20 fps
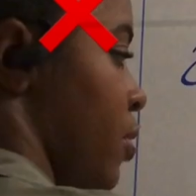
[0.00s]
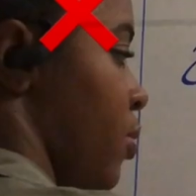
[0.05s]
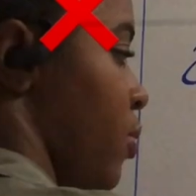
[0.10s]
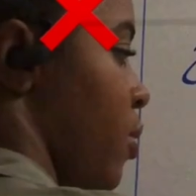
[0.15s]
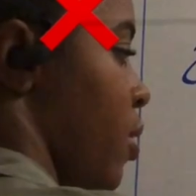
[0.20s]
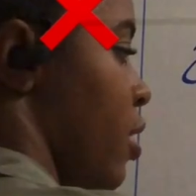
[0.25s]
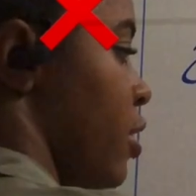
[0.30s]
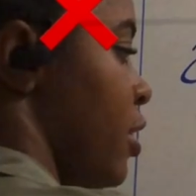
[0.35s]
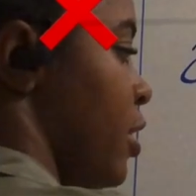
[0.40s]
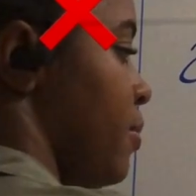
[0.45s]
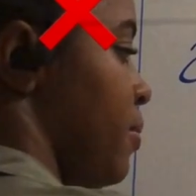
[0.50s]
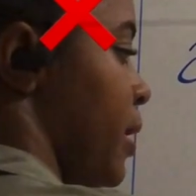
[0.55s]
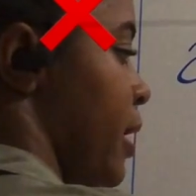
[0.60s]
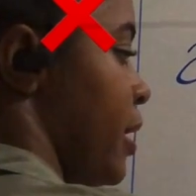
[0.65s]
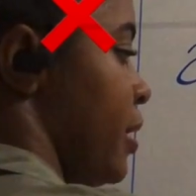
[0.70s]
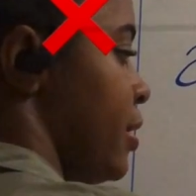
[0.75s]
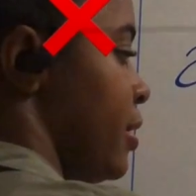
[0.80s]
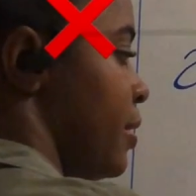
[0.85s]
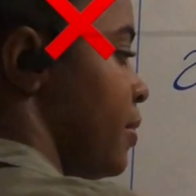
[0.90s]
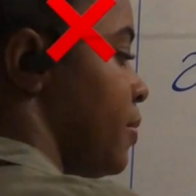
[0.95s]
ones
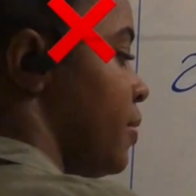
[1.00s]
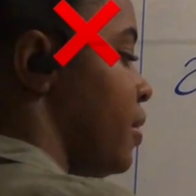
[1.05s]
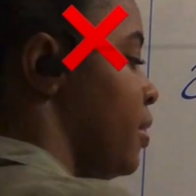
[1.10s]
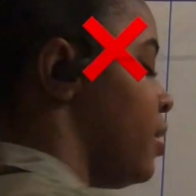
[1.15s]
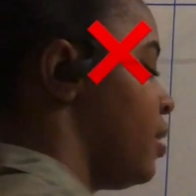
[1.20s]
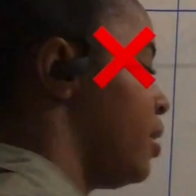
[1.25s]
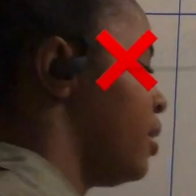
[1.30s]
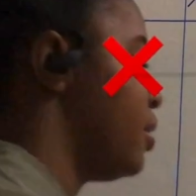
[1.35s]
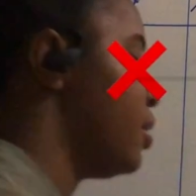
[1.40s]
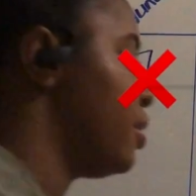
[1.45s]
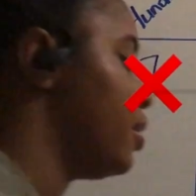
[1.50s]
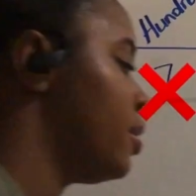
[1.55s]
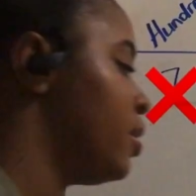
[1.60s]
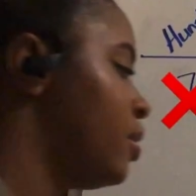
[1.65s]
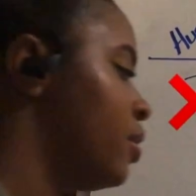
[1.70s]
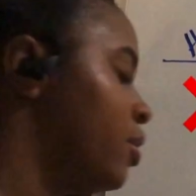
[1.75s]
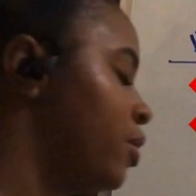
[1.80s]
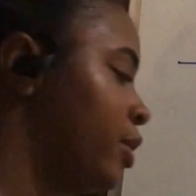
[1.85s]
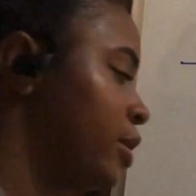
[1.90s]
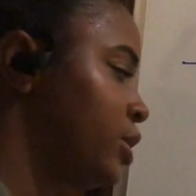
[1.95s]
place.
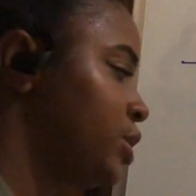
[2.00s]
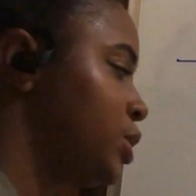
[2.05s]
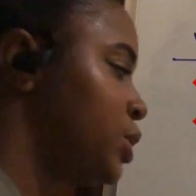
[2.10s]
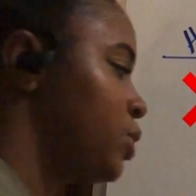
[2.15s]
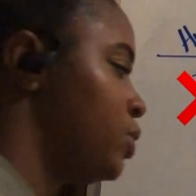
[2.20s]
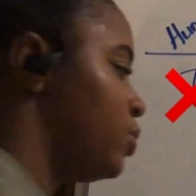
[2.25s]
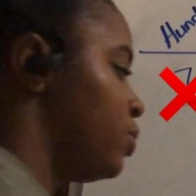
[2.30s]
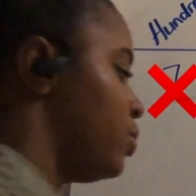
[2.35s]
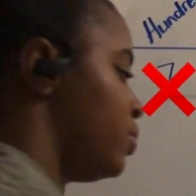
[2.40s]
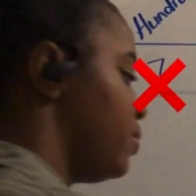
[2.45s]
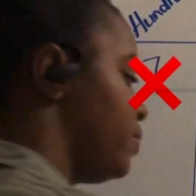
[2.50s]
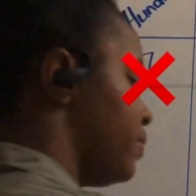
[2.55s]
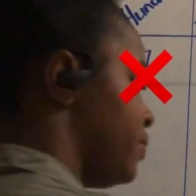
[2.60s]
Our 2